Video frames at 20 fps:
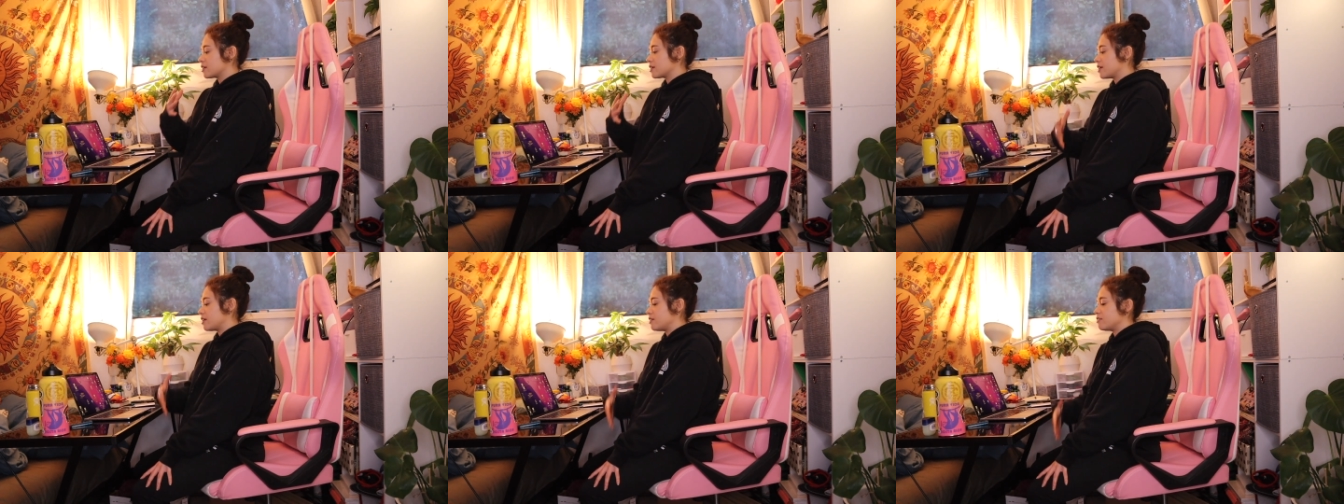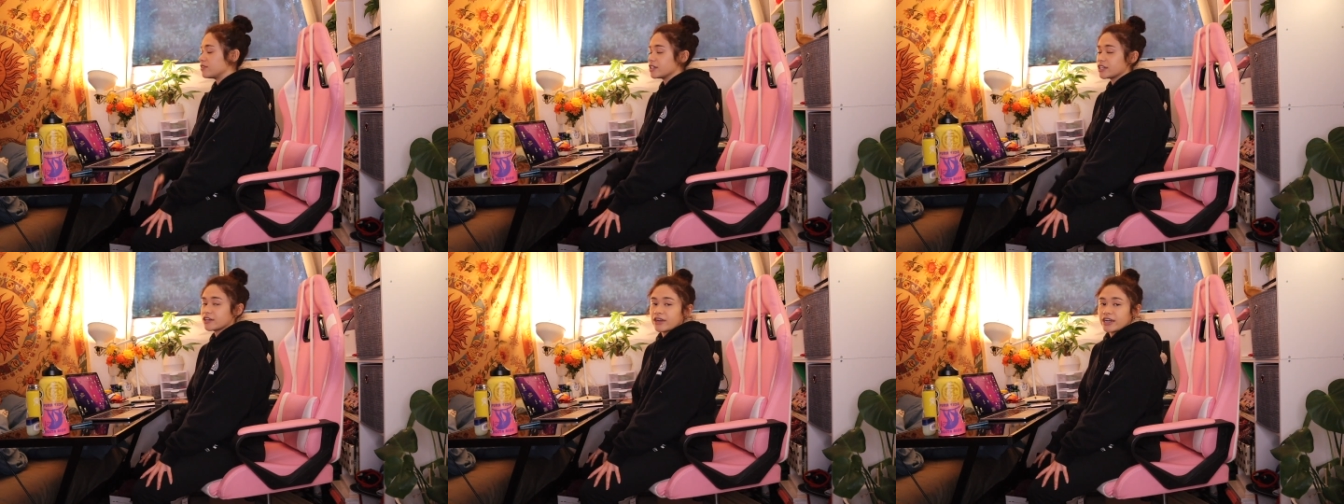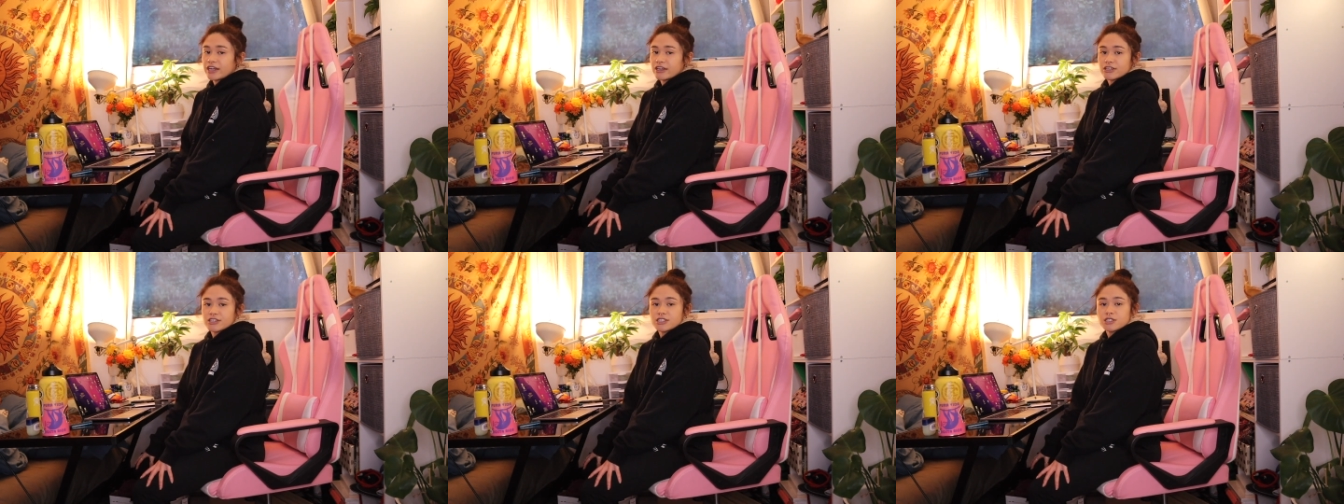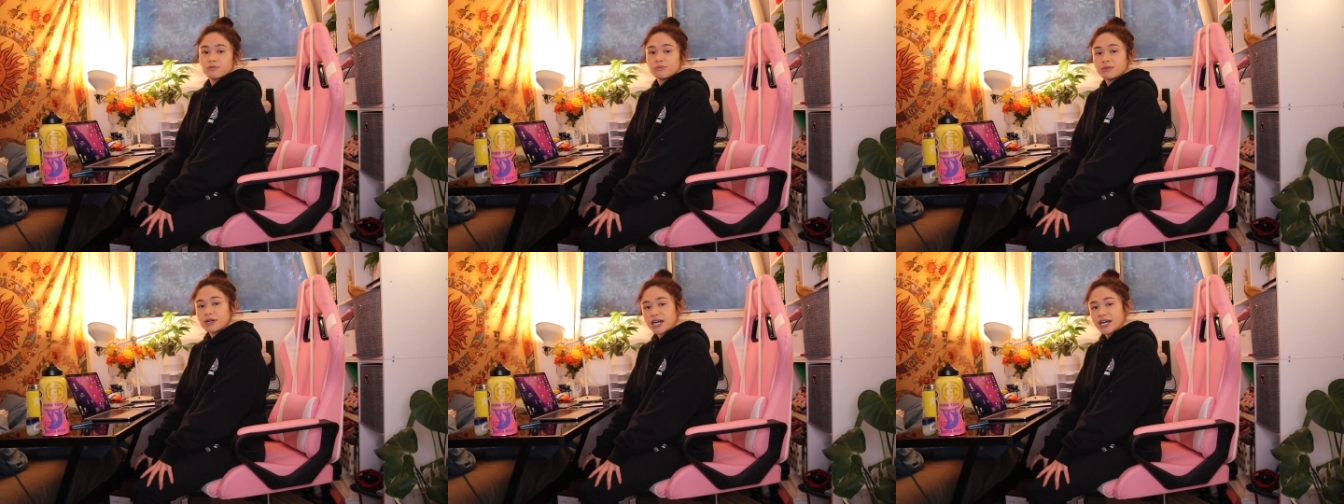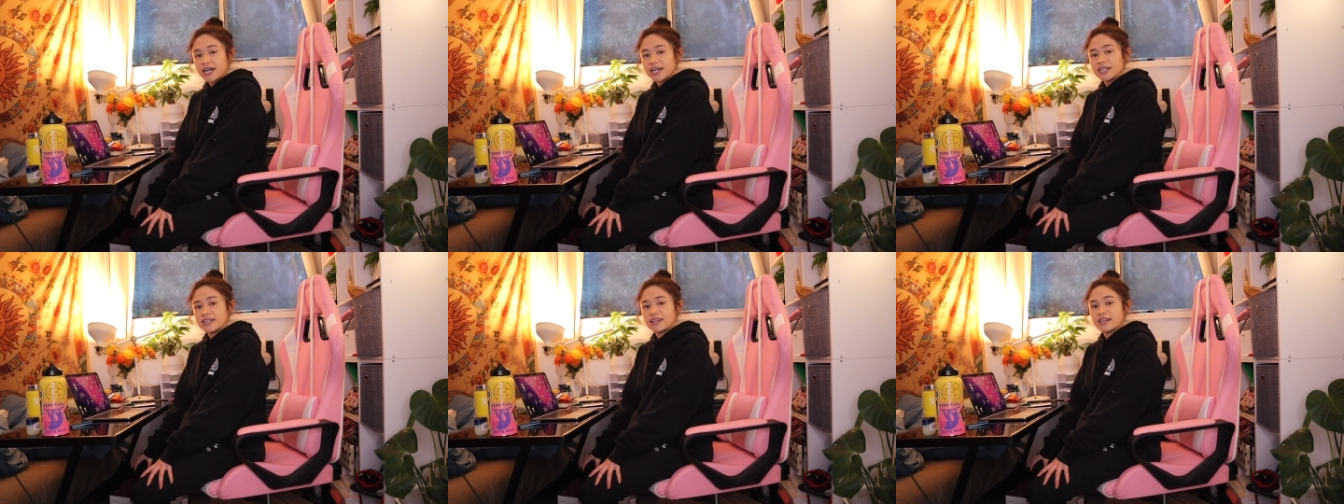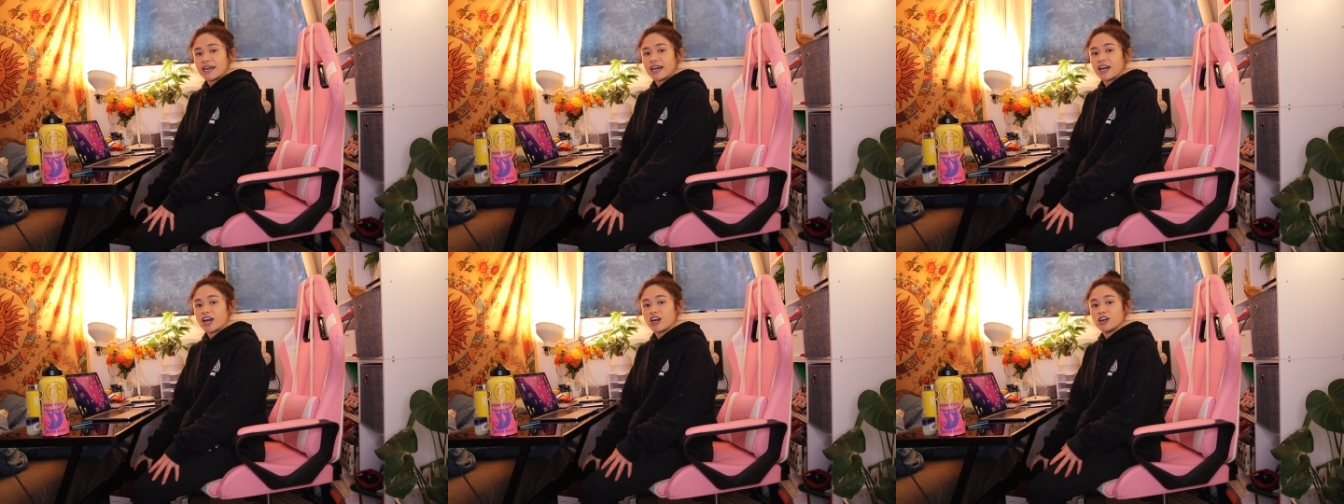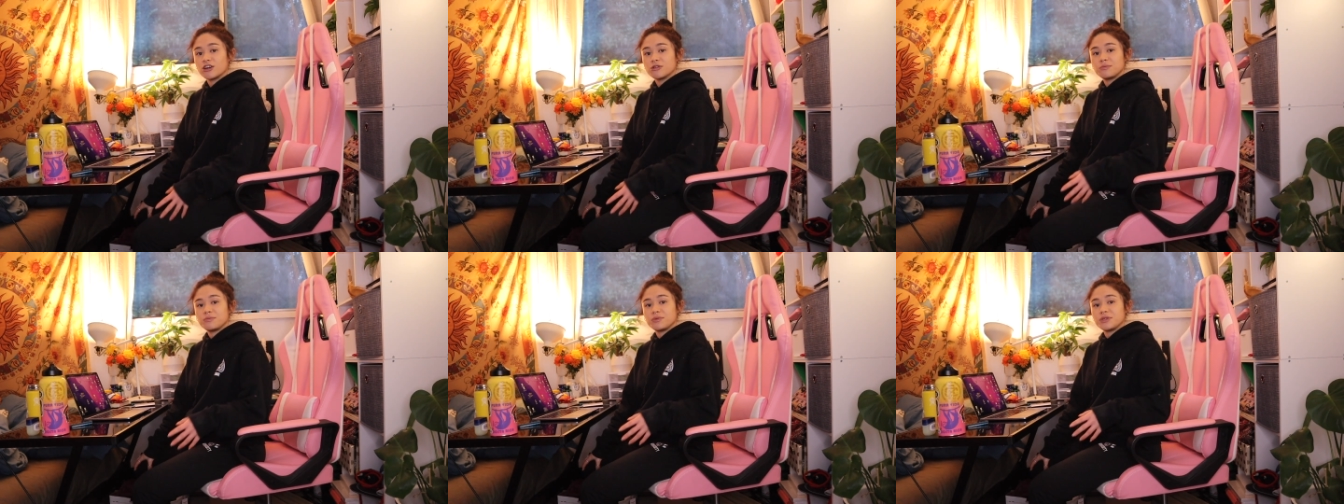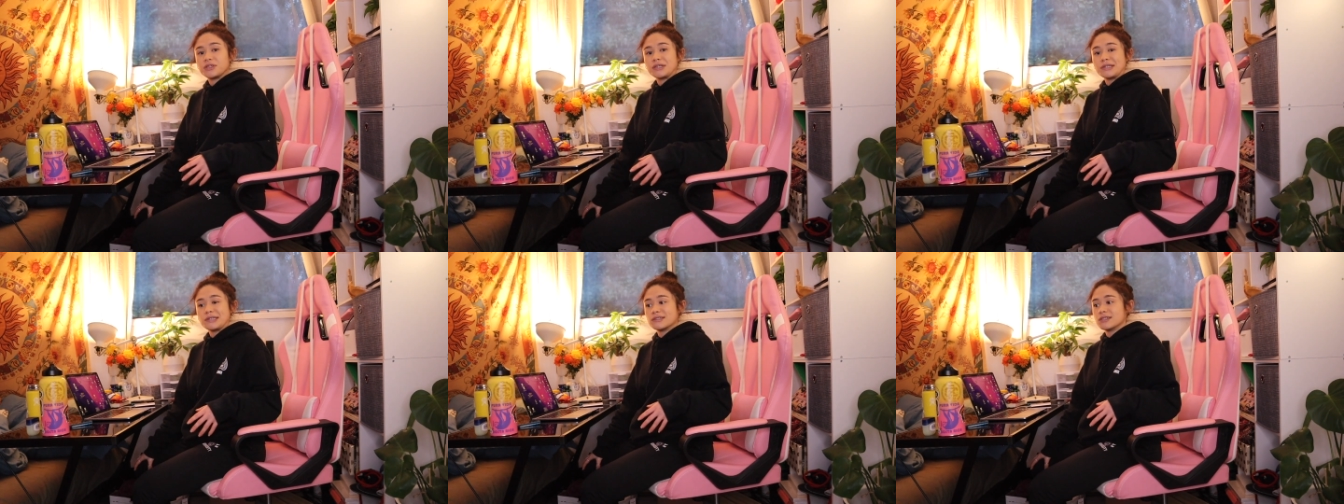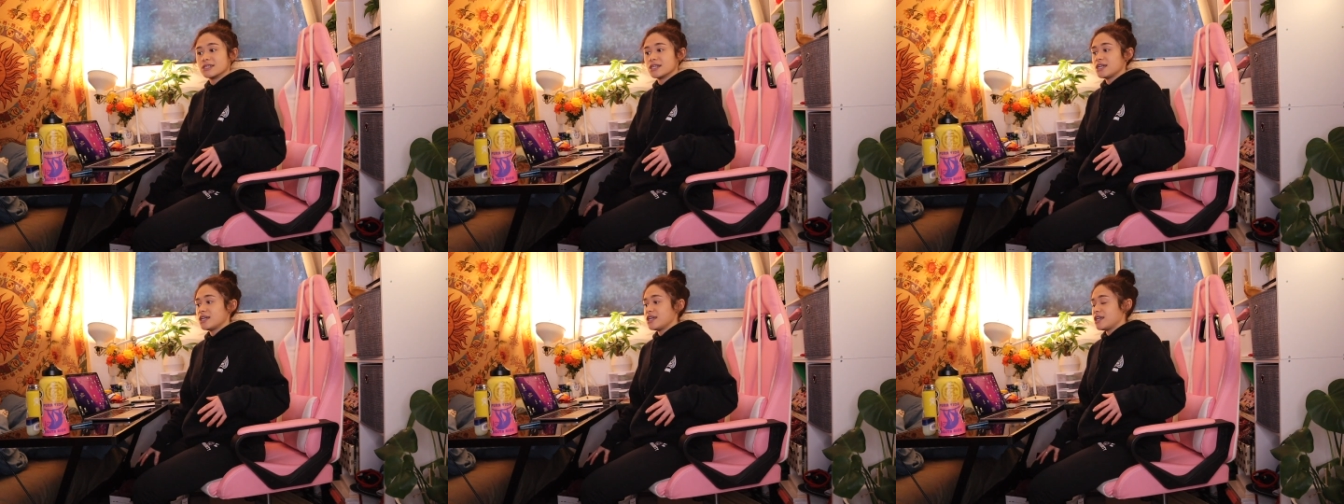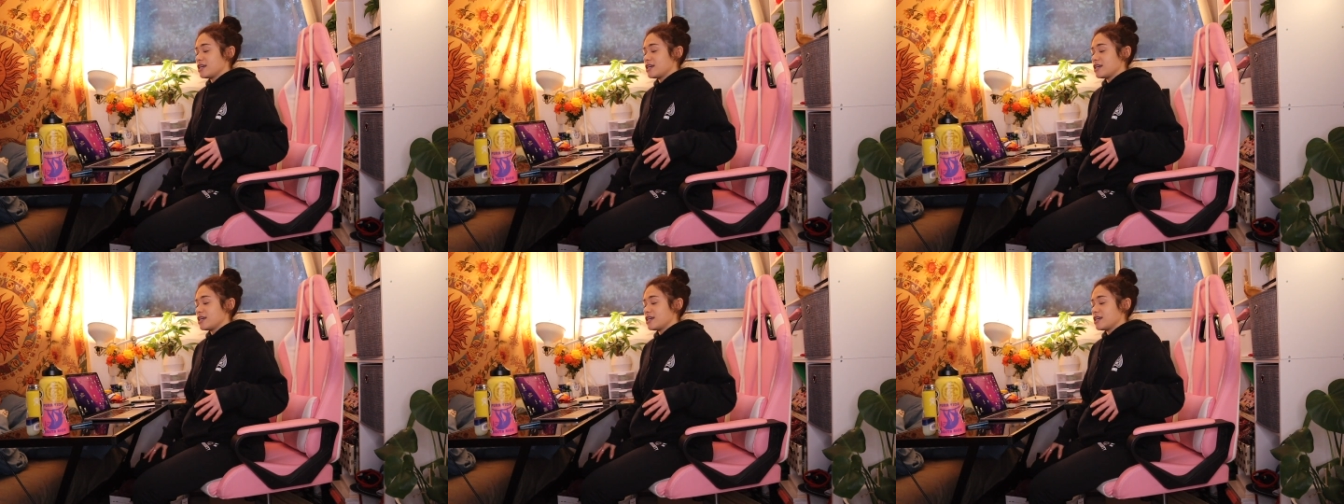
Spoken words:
invigorate your spine, and they help you